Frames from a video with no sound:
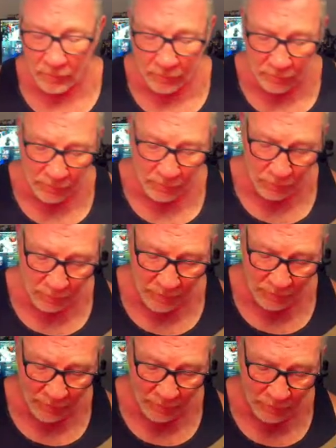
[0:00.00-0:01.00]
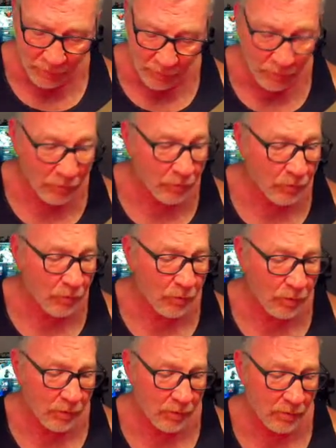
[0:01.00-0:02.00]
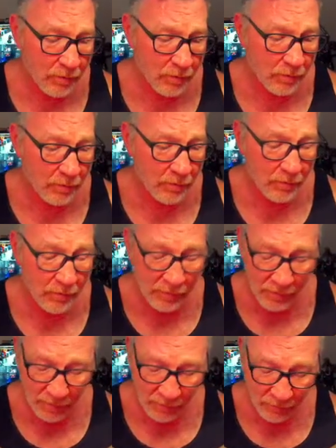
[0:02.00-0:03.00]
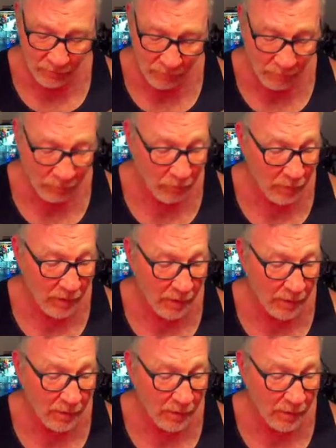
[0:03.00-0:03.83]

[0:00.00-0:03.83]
So we shall do a touch of red.